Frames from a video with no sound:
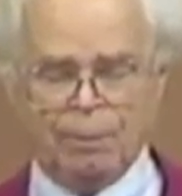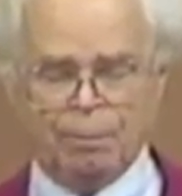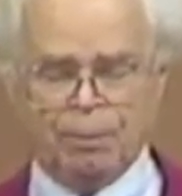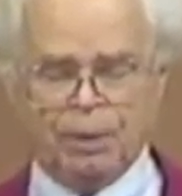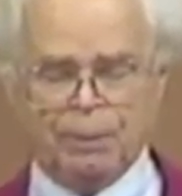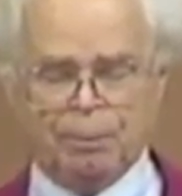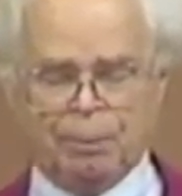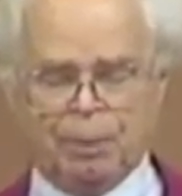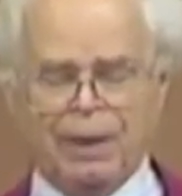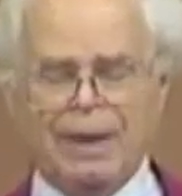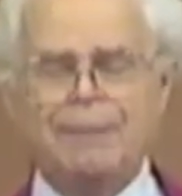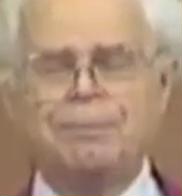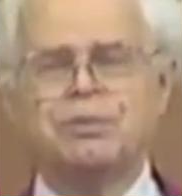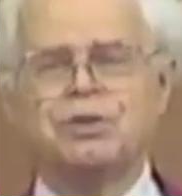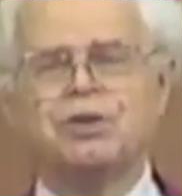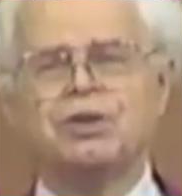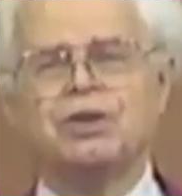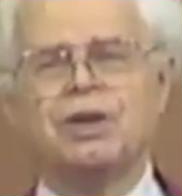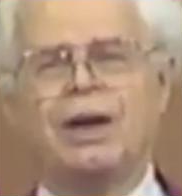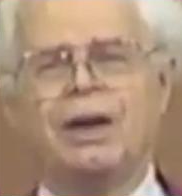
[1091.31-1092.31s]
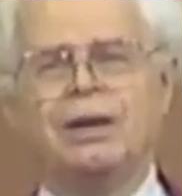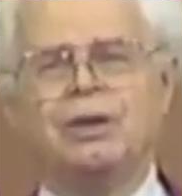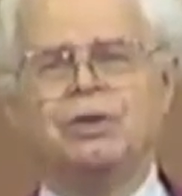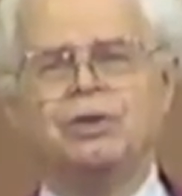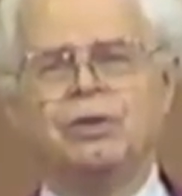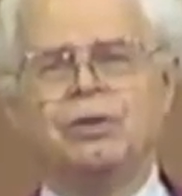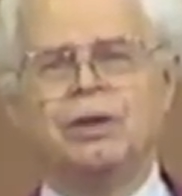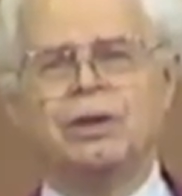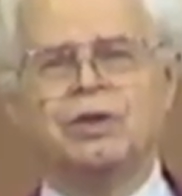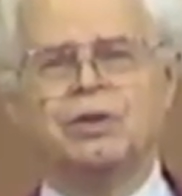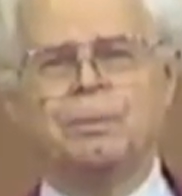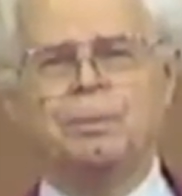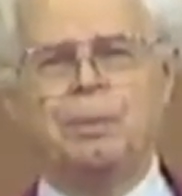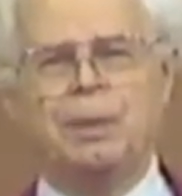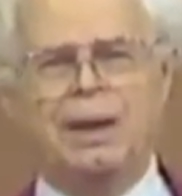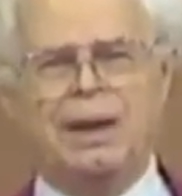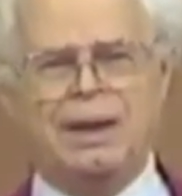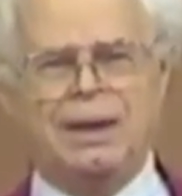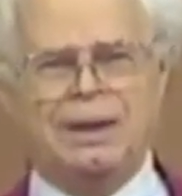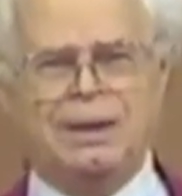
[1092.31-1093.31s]
But perhaps I should
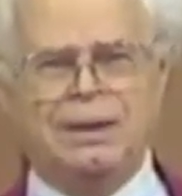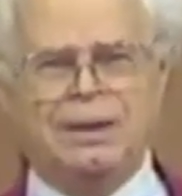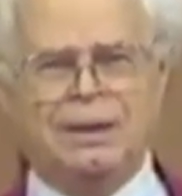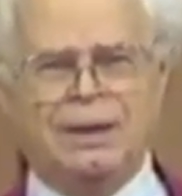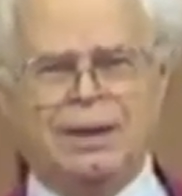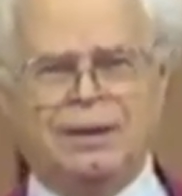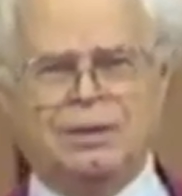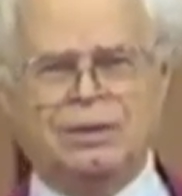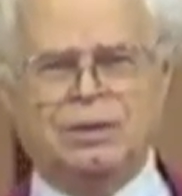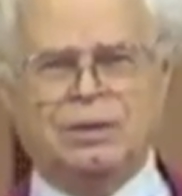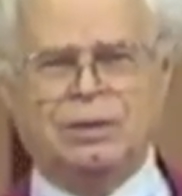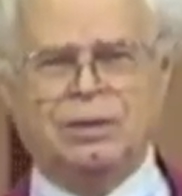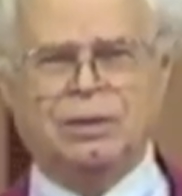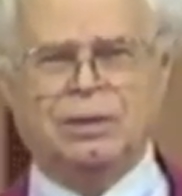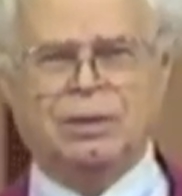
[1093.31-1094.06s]
explain that